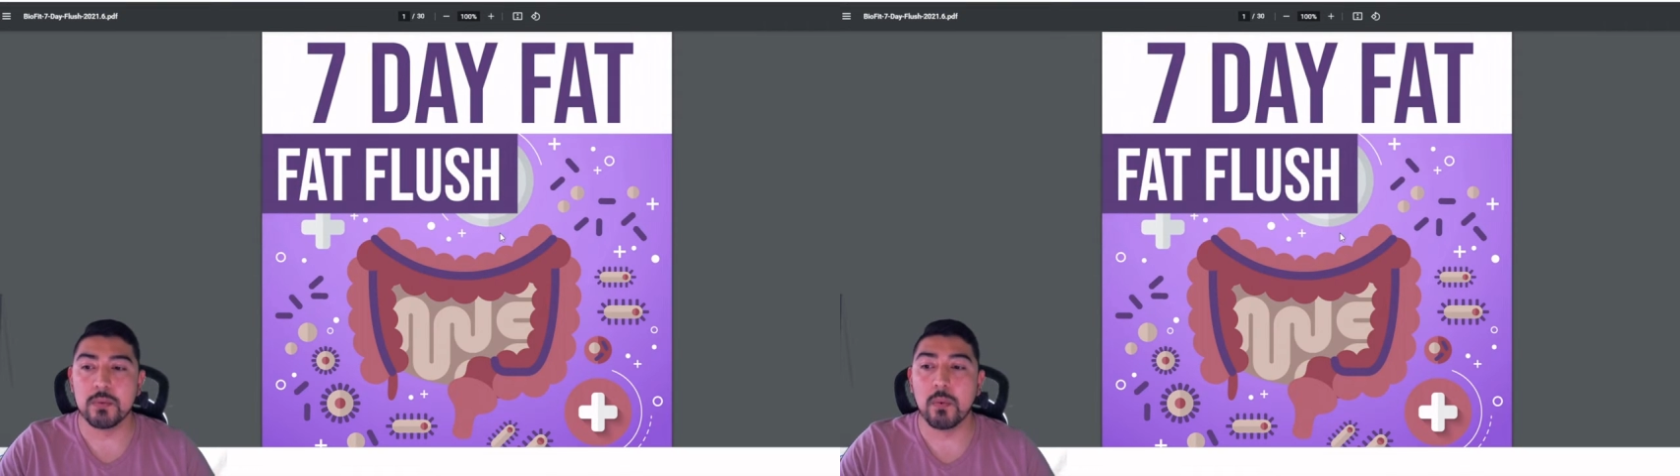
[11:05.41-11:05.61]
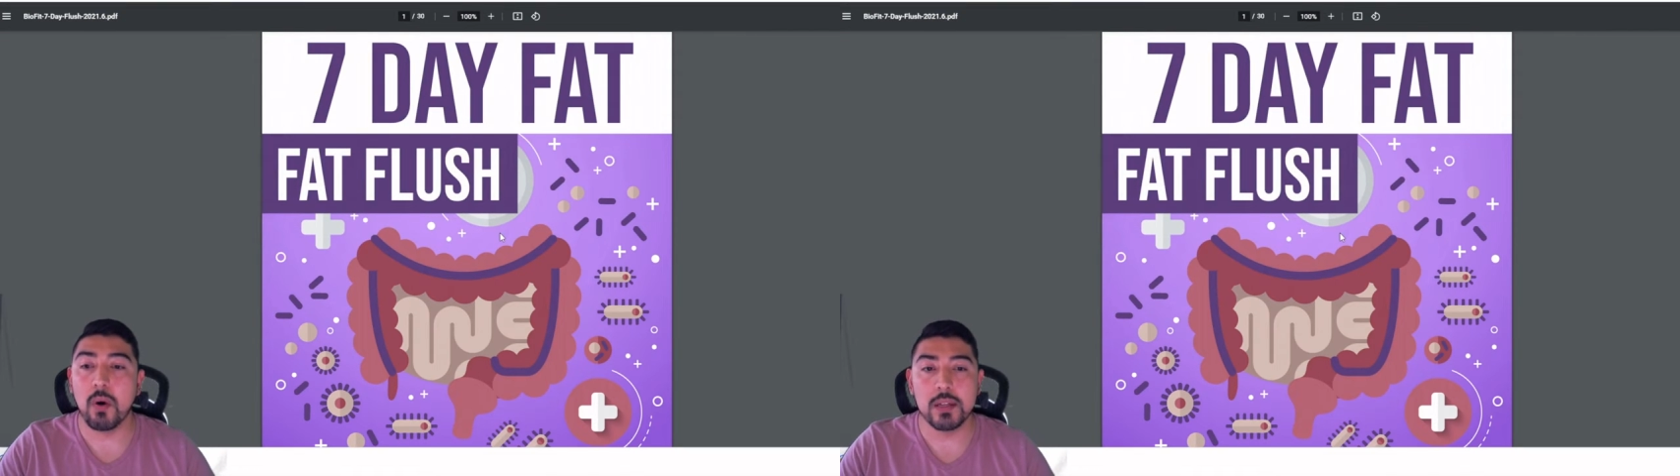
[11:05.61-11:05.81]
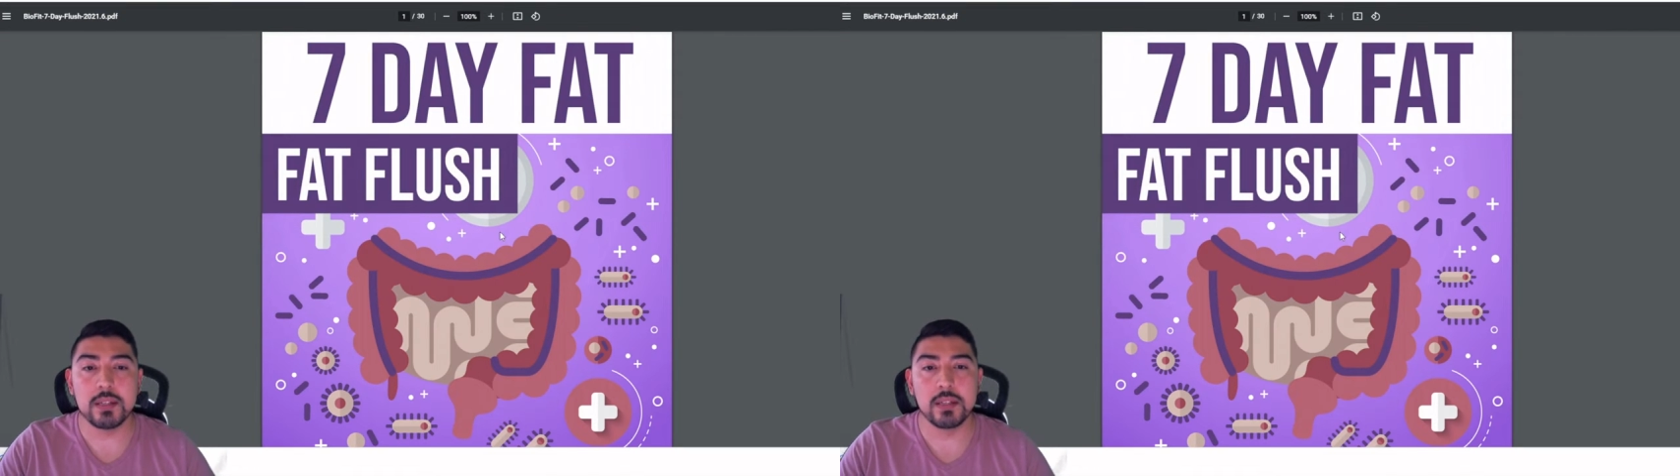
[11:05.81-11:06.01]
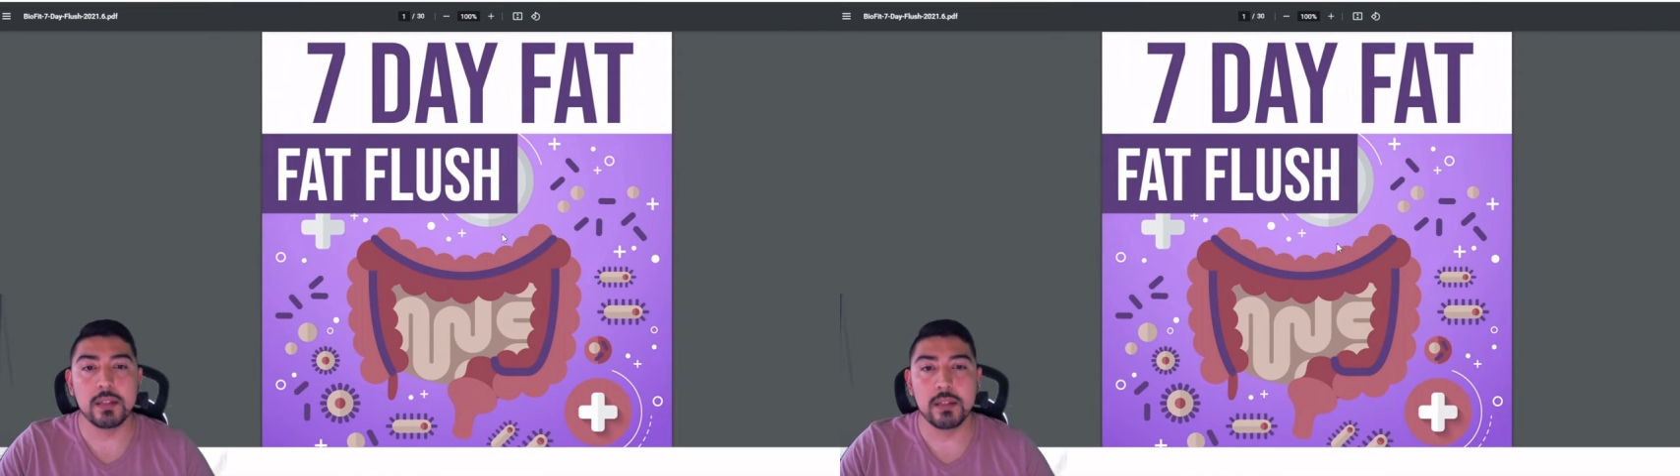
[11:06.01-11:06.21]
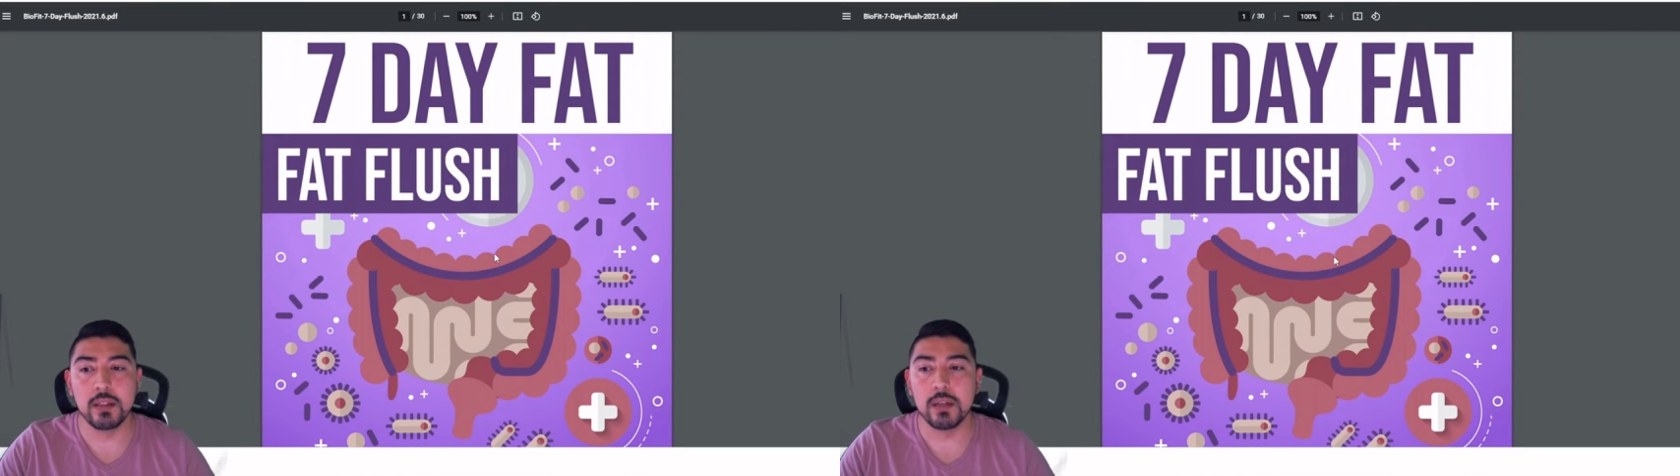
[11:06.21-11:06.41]
want to
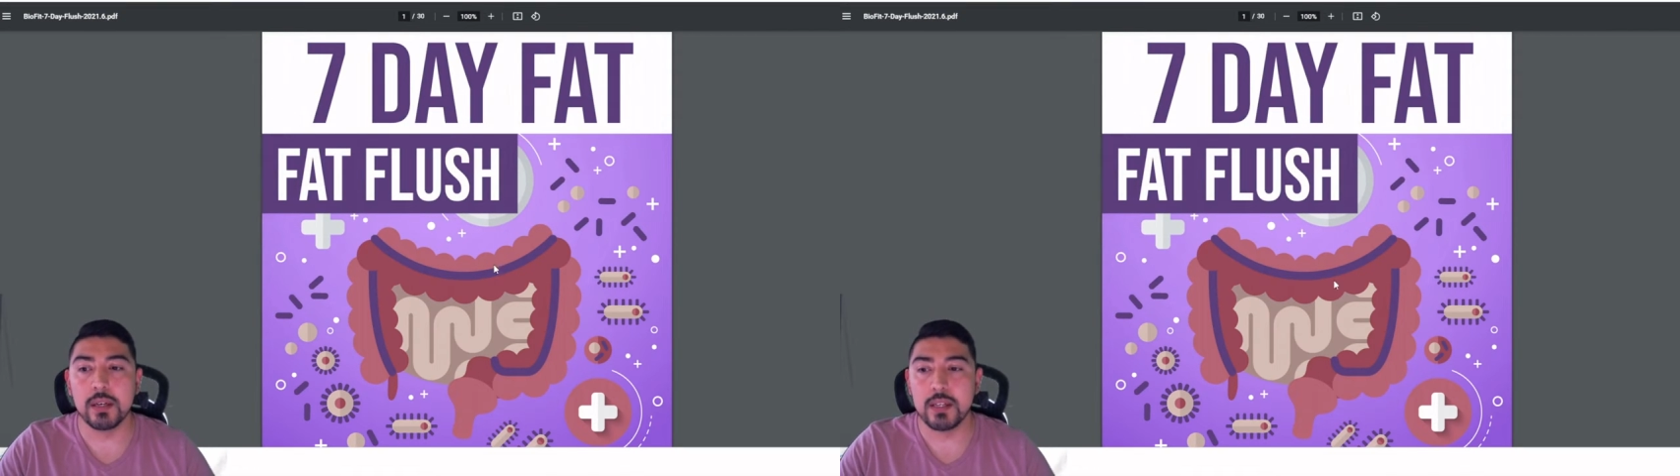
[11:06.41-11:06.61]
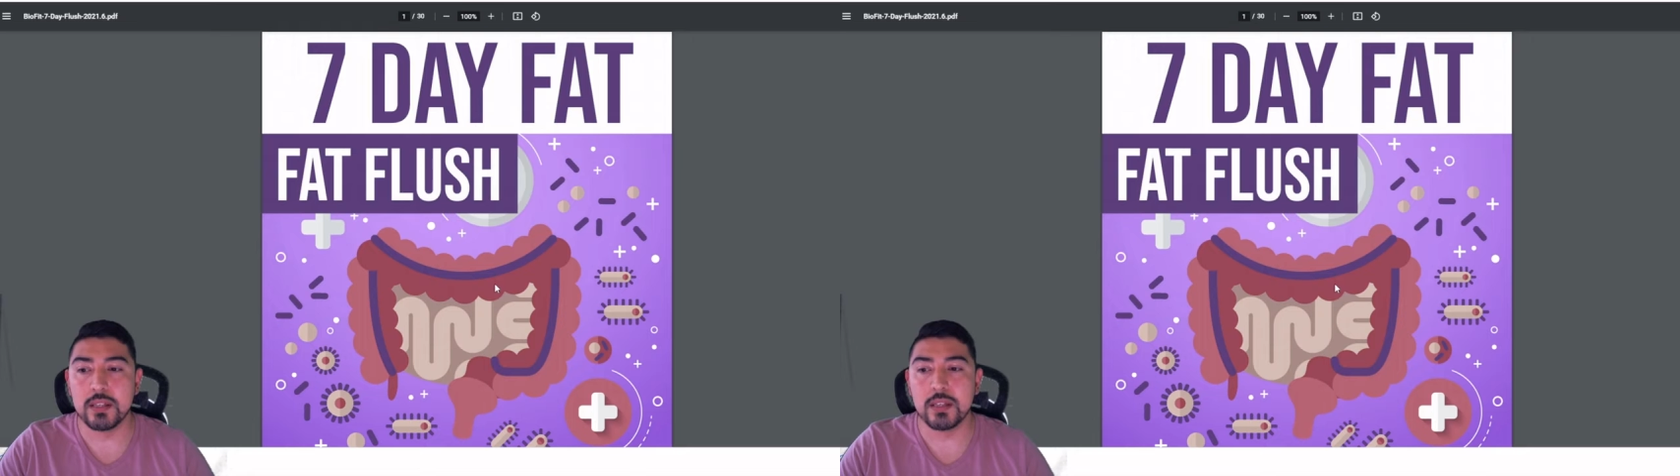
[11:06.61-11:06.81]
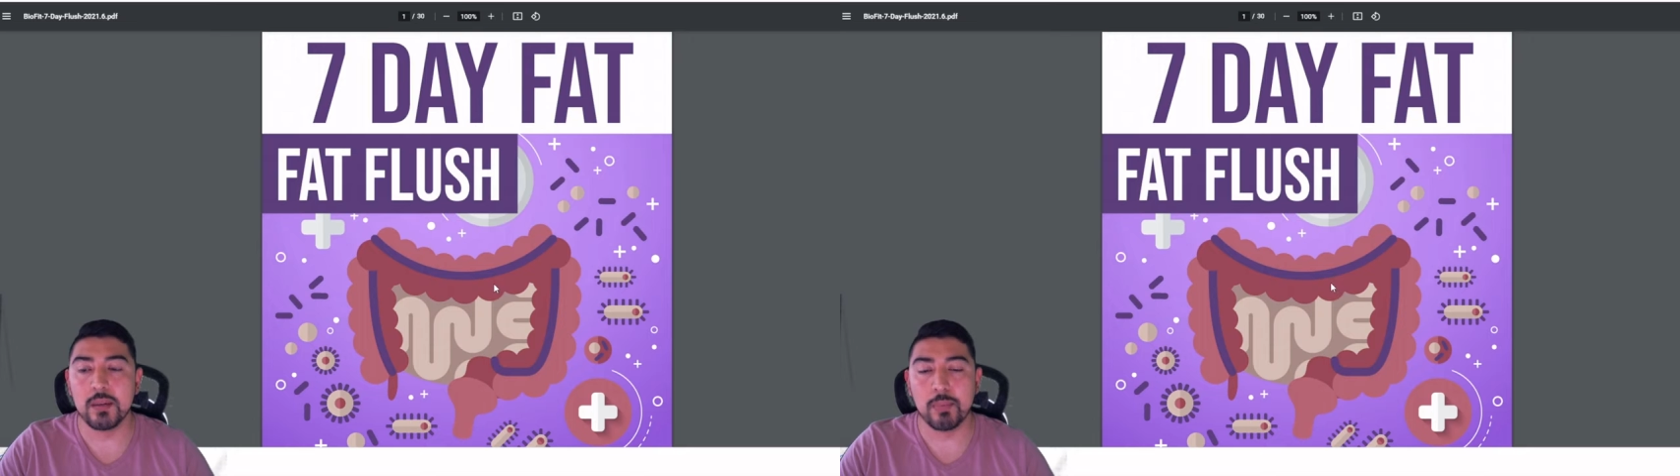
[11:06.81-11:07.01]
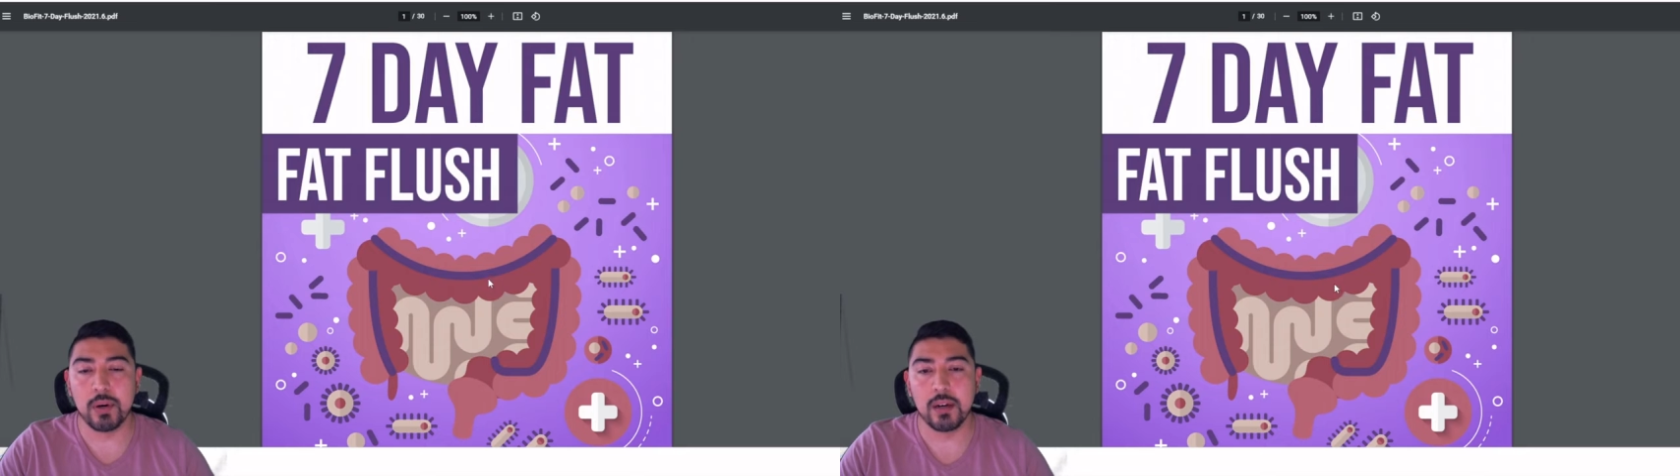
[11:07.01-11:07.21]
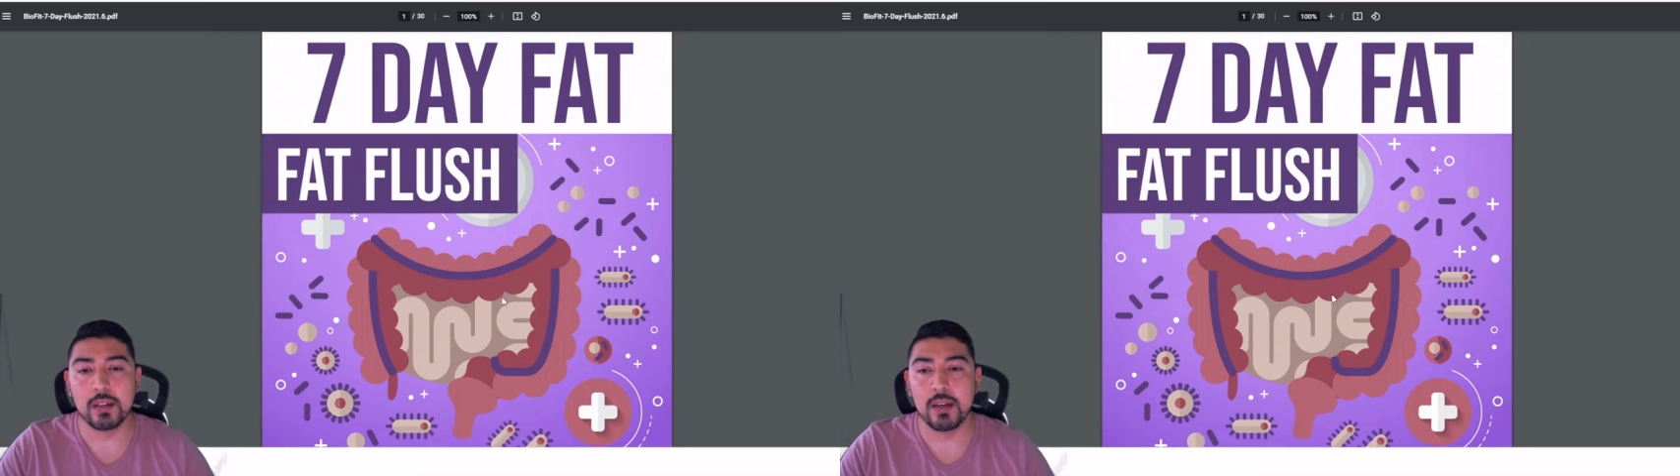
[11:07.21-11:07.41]
look into the
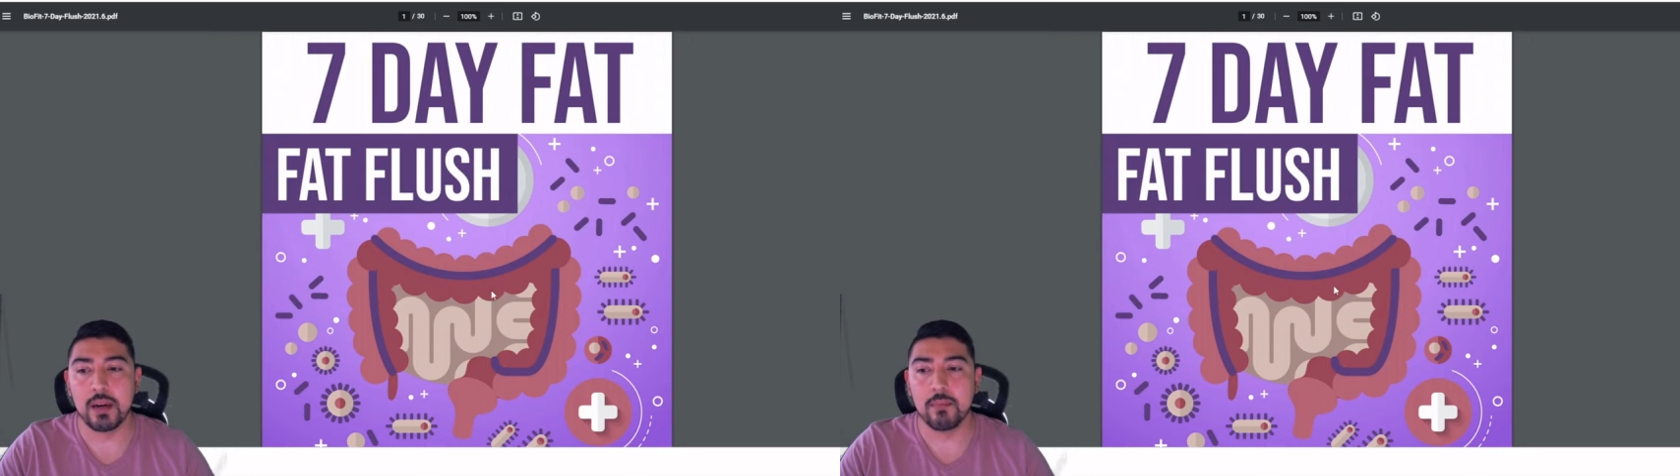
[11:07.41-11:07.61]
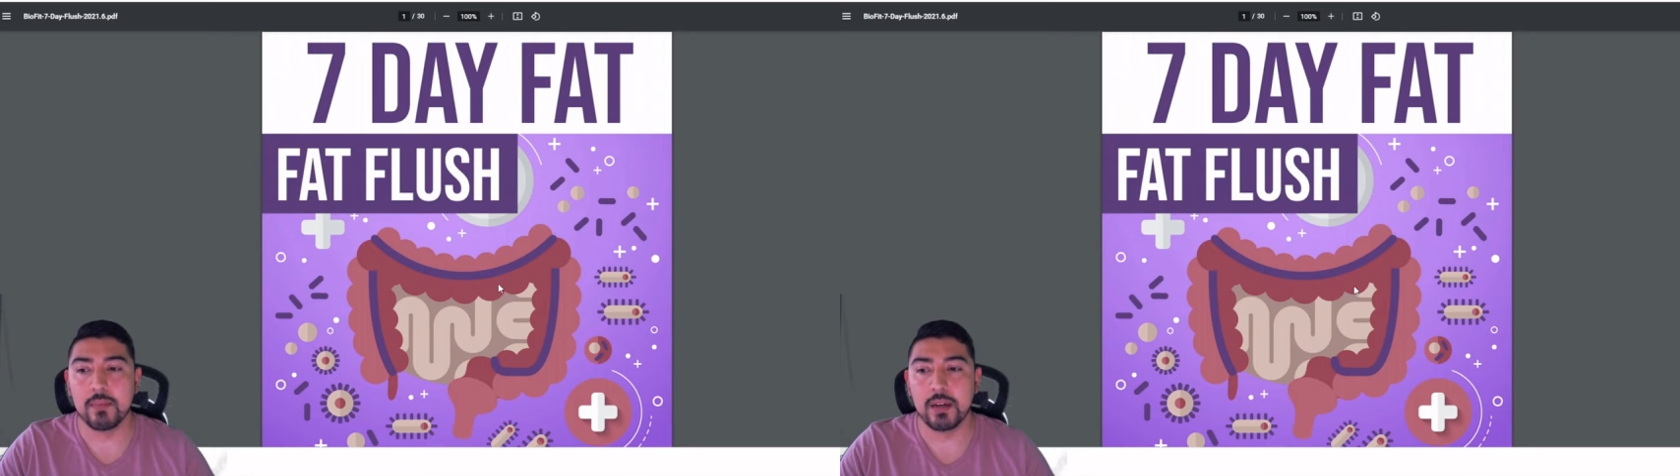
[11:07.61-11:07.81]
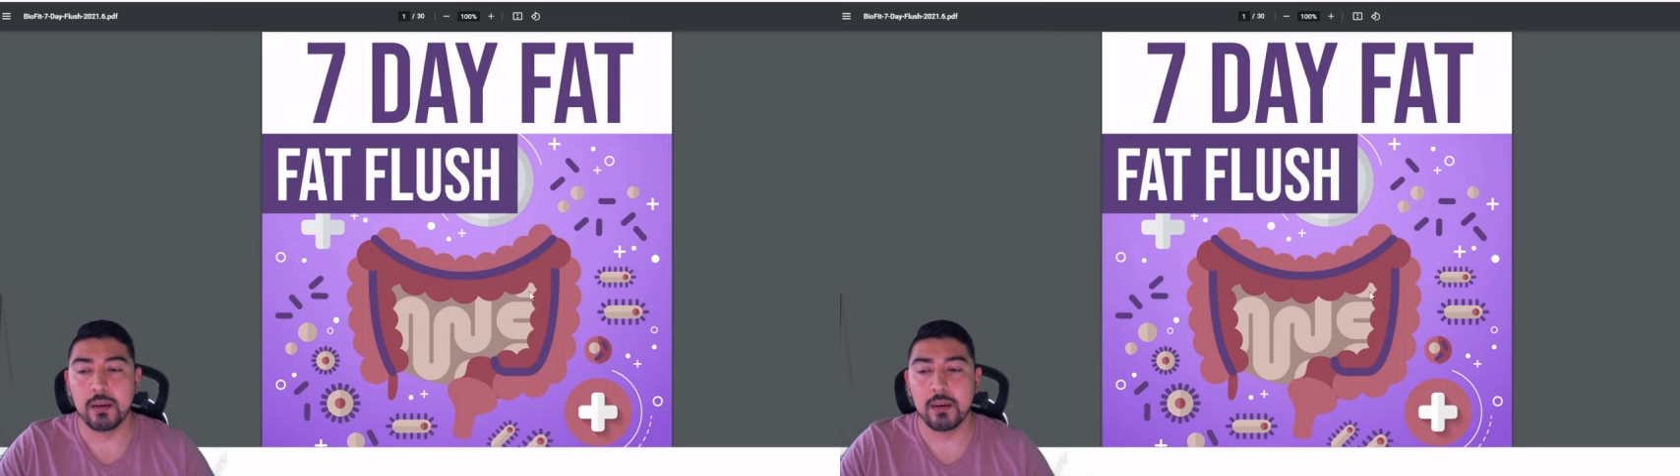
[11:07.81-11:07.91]
product that I'm